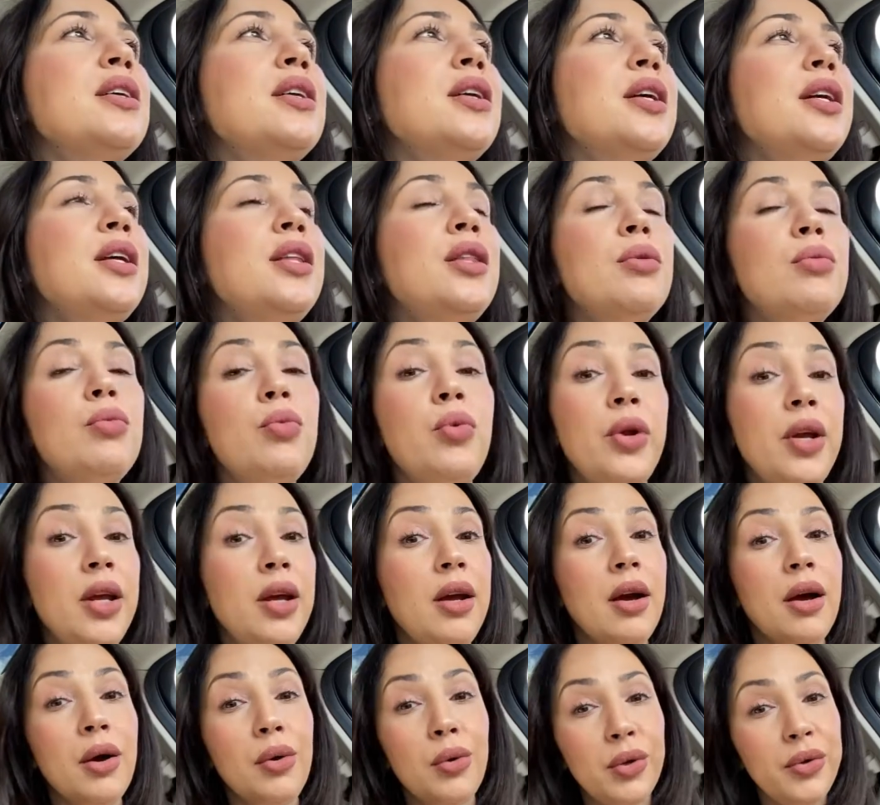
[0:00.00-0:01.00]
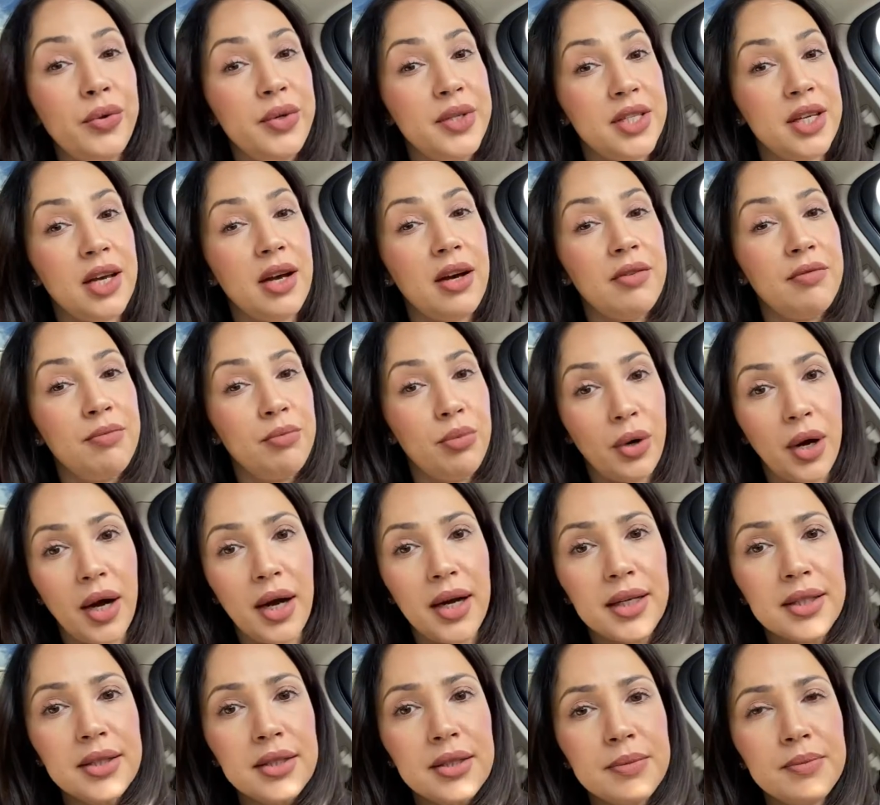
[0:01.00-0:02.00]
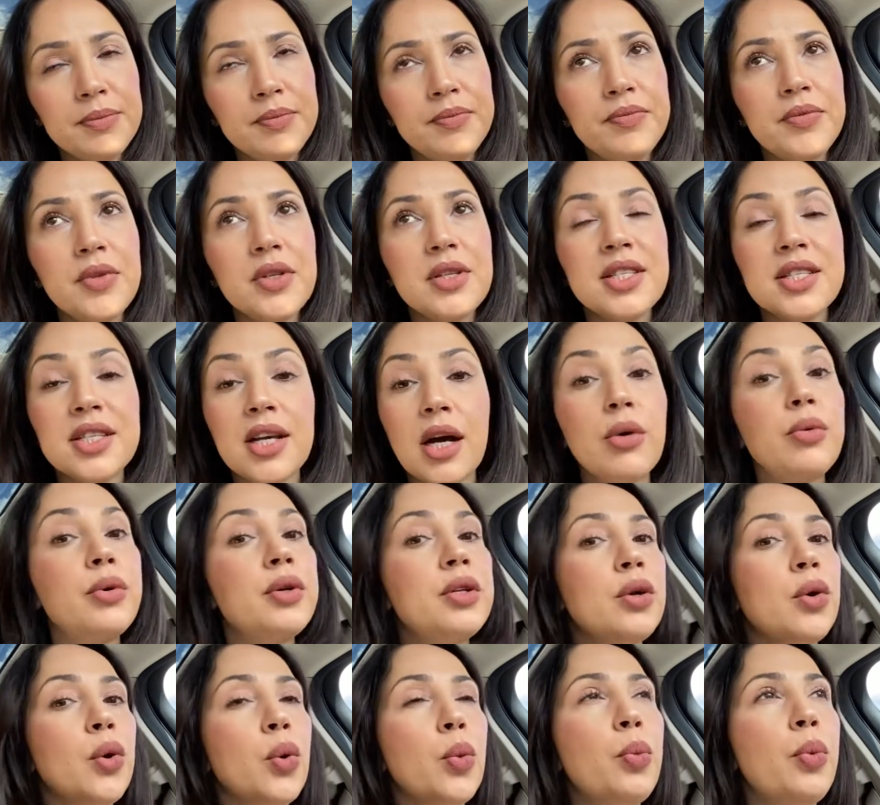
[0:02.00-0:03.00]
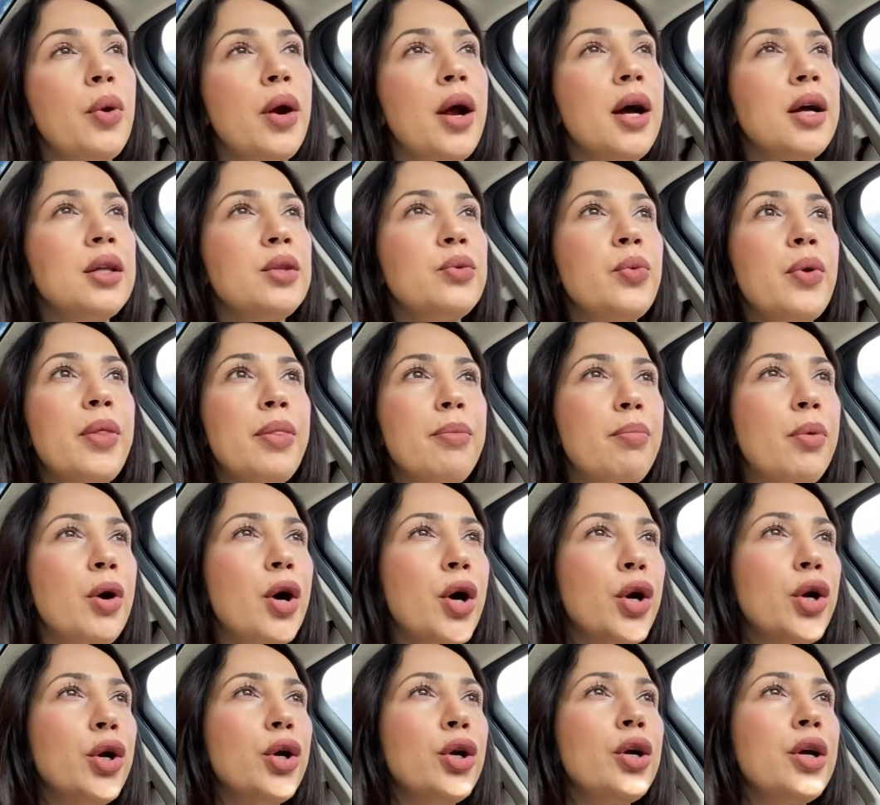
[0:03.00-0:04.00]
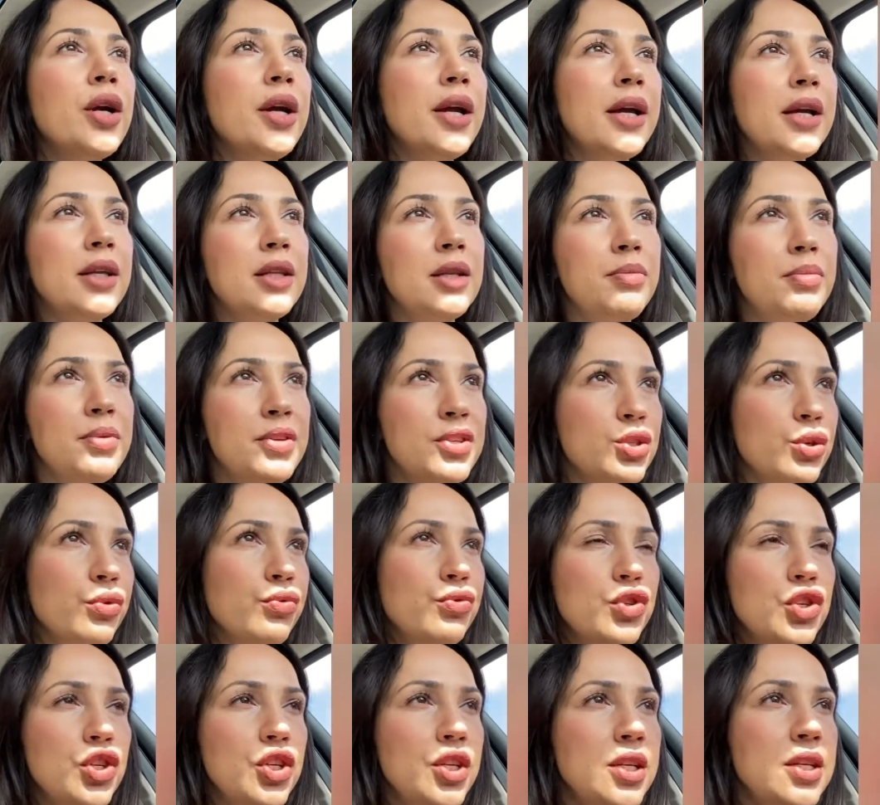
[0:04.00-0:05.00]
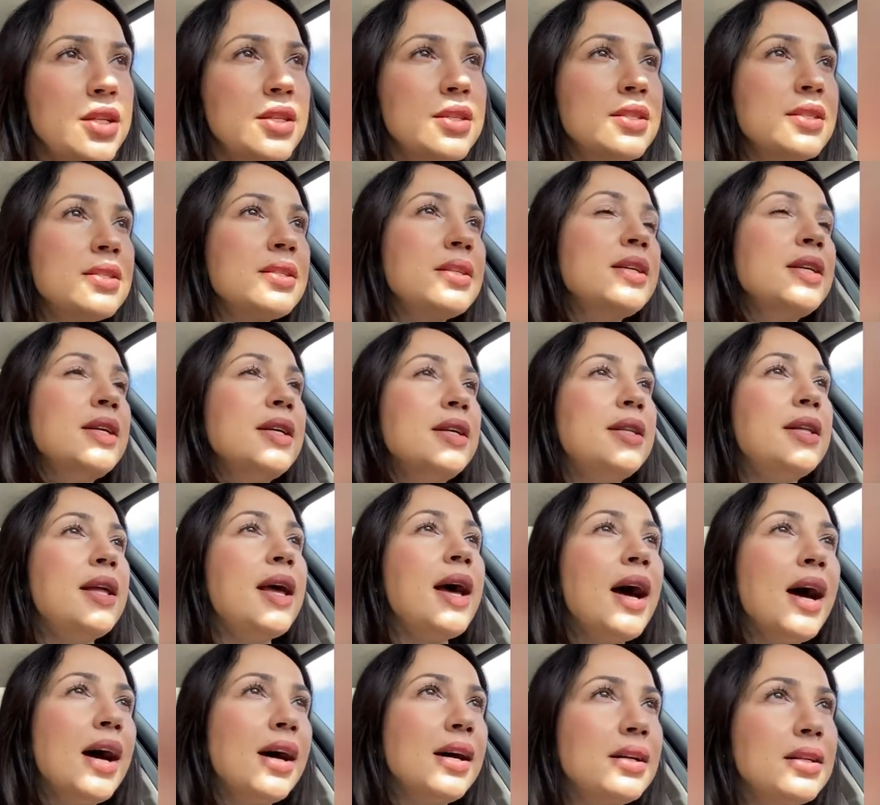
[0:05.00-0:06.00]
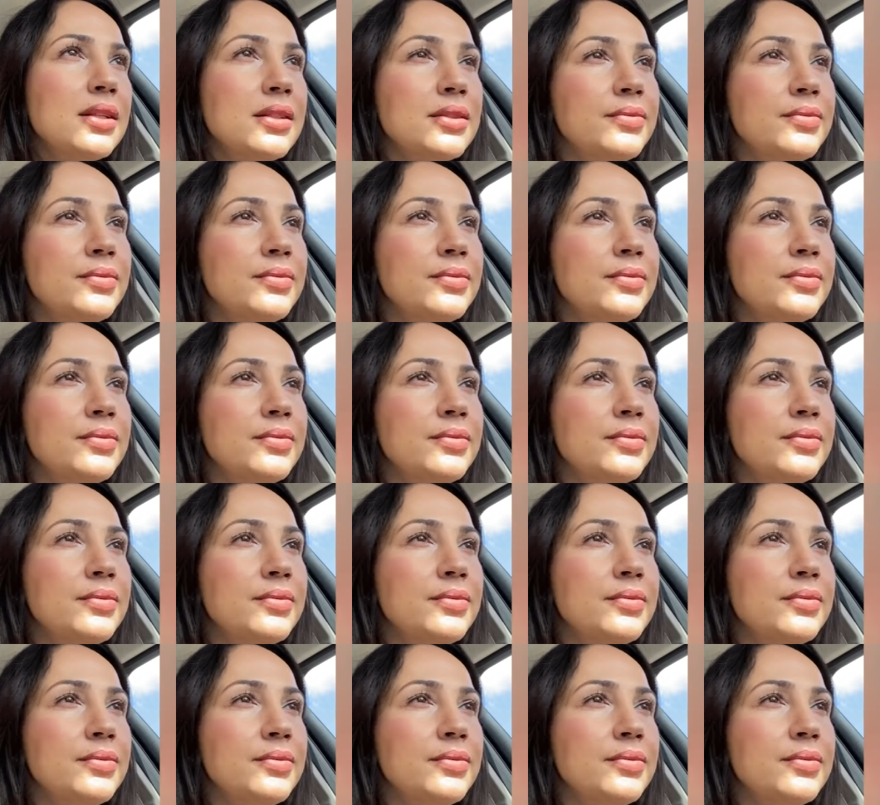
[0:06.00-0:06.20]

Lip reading: In the morning, I always have bread, sourdough bread with butter and a piece of cheese and egg.